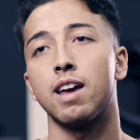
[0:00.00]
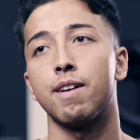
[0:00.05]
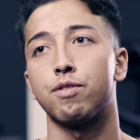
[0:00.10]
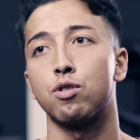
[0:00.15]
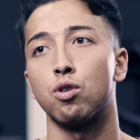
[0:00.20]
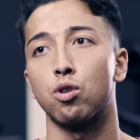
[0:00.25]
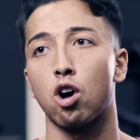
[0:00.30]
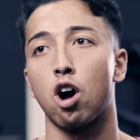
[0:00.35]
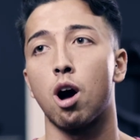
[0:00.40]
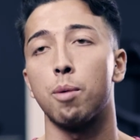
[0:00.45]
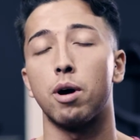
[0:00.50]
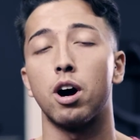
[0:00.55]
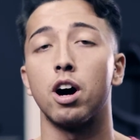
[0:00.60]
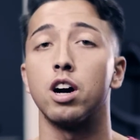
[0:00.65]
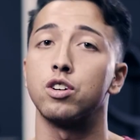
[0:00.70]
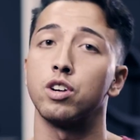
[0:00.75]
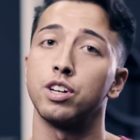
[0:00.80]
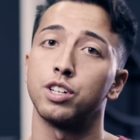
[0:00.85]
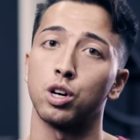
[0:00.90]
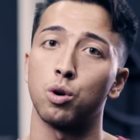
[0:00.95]
if your
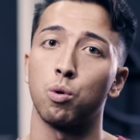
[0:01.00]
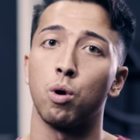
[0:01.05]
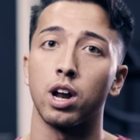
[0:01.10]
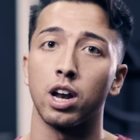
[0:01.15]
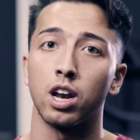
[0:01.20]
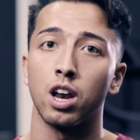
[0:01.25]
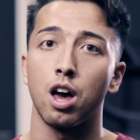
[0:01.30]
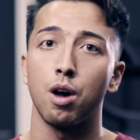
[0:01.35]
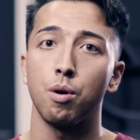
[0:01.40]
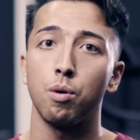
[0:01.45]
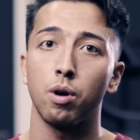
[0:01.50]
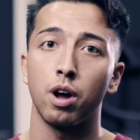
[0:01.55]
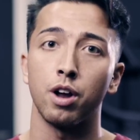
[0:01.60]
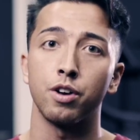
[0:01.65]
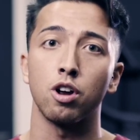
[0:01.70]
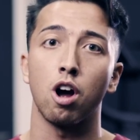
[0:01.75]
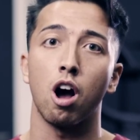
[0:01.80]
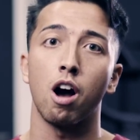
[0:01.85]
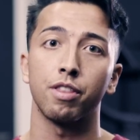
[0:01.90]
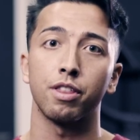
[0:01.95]
carbohydrates are quite low and
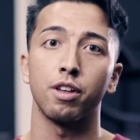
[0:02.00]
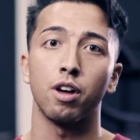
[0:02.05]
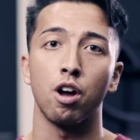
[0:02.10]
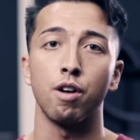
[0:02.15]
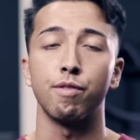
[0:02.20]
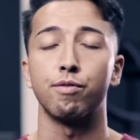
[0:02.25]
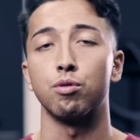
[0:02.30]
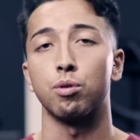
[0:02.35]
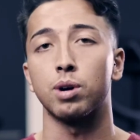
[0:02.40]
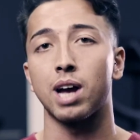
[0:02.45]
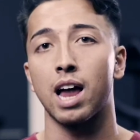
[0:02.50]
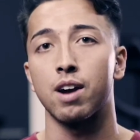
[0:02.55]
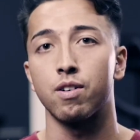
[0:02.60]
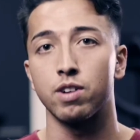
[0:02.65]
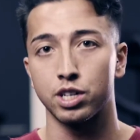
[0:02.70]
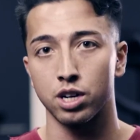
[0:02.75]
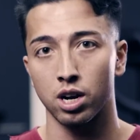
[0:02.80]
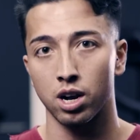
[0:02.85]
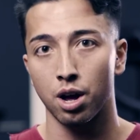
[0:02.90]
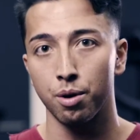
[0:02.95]
your other overall
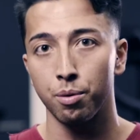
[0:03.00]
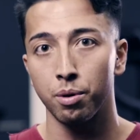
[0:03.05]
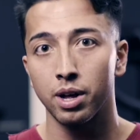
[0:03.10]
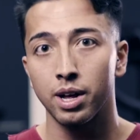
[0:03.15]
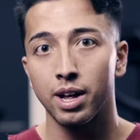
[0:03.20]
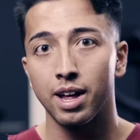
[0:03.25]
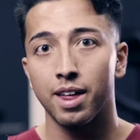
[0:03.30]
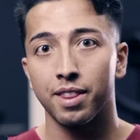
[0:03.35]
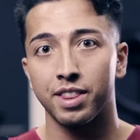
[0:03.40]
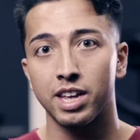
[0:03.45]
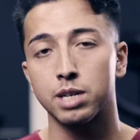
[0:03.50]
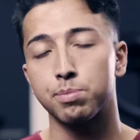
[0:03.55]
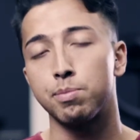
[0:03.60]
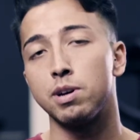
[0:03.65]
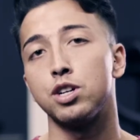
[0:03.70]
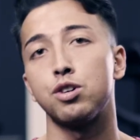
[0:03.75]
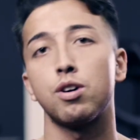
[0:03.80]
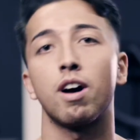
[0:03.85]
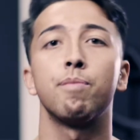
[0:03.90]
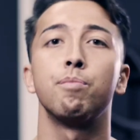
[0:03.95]
calories are low. This
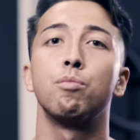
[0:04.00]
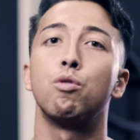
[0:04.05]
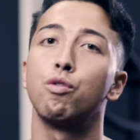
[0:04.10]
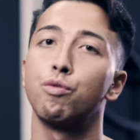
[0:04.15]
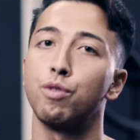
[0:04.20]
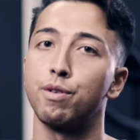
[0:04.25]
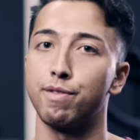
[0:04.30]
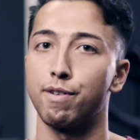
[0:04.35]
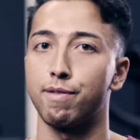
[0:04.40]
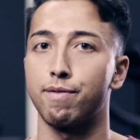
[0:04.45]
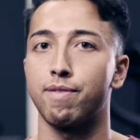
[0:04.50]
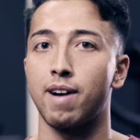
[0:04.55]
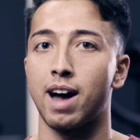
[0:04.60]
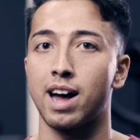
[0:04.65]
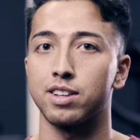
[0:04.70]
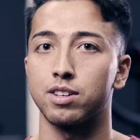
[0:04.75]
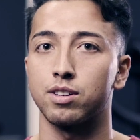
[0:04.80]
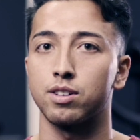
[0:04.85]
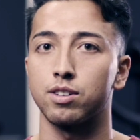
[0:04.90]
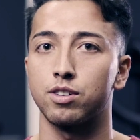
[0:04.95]
means you have more room for
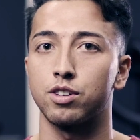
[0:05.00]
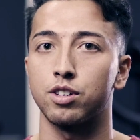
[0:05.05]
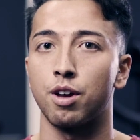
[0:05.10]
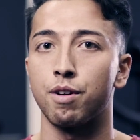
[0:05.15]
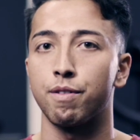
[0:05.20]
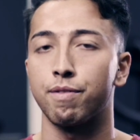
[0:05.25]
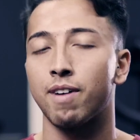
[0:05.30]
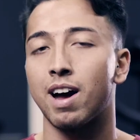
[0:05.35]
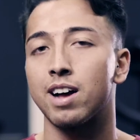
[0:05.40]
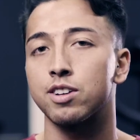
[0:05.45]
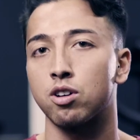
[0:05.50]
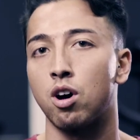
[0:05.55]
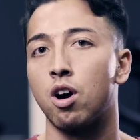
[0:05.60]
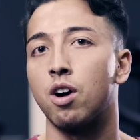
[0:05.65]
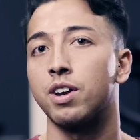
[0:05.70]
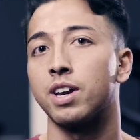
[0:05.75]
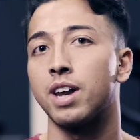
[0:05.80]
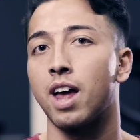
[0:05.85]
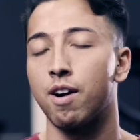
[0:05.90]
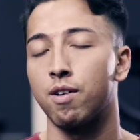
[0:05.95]
fats. So fats
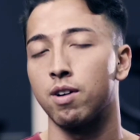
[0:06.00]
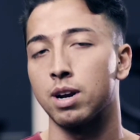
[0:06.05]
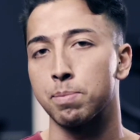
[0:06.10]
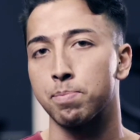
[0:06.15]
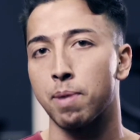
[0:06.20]
aren't inherently